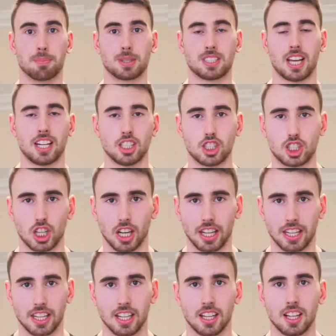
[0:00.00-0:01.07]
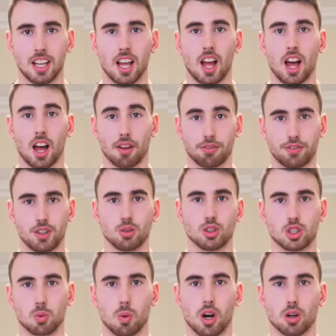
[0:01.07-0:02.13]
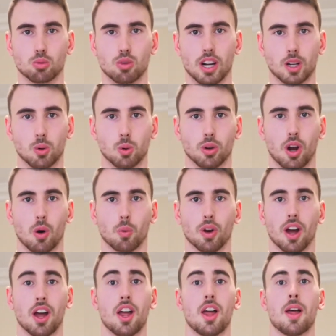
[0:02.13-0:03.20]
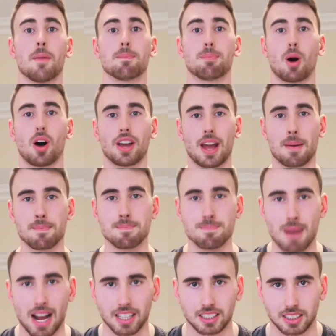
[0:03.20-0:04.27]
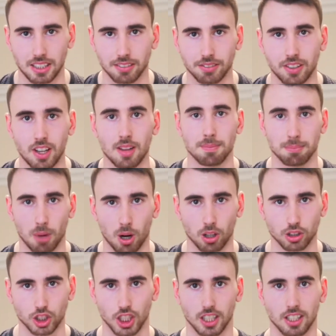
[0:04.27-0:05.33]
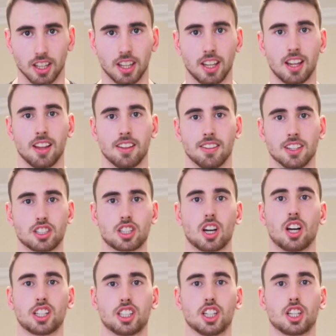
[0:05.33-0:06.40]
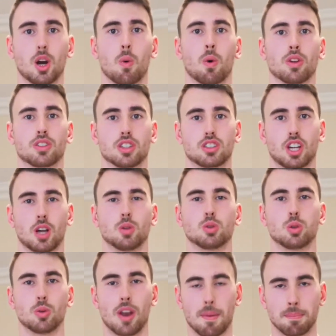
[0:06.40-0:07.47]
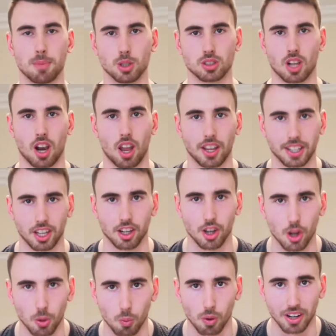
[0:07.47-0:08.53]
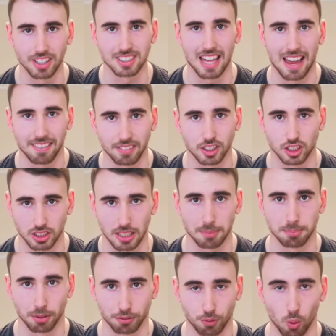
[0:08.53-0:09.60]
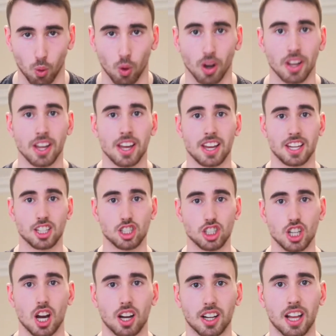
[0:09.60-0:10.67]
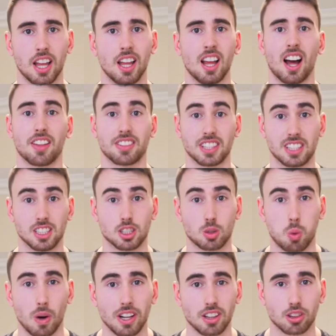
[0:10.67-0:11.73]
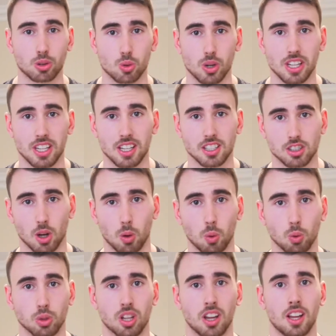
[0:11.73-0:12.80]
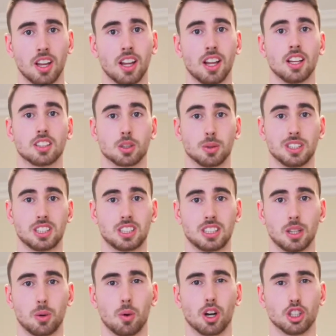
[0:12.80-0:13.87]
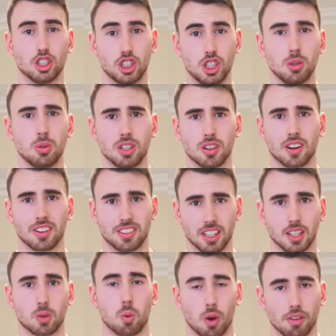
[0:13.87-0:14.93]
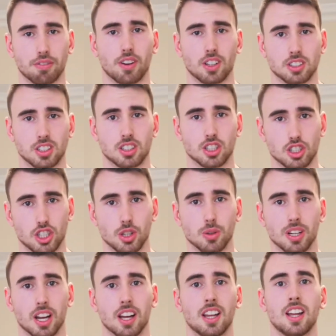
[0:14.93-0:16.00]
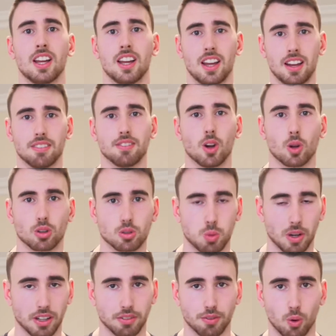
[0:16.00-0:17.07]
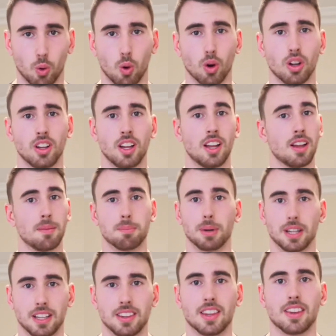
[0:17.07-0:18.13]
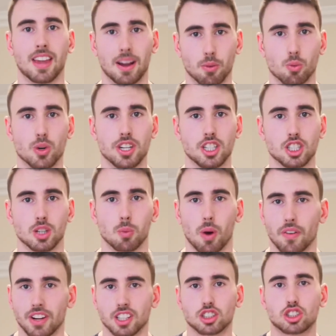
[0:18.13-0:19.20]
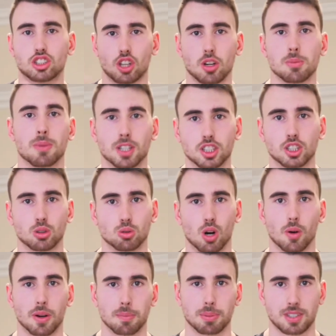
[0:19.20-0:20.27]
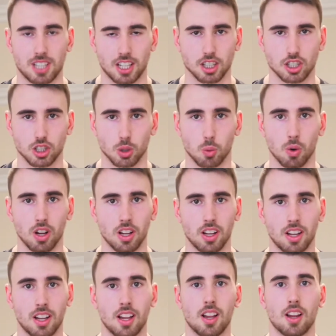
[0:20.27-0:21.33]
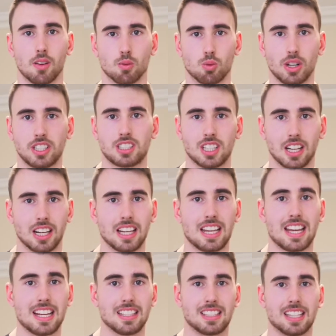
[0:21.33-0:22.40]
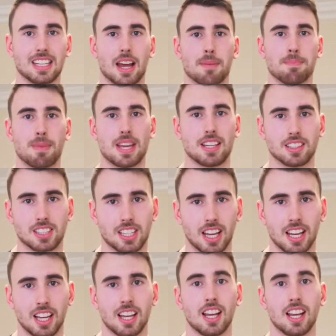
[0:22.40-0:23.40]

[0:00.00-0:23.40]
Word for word: And potentially a future world record holder by a massive margin. This guy could go on to total numbers like no one has ever seen before. He's young. I think he's twenty-three years old. So he's still a junior, I think, qualifies as a junior, if not twenty-four. But in that region where he has so much growing potential. Recently, he did a meet,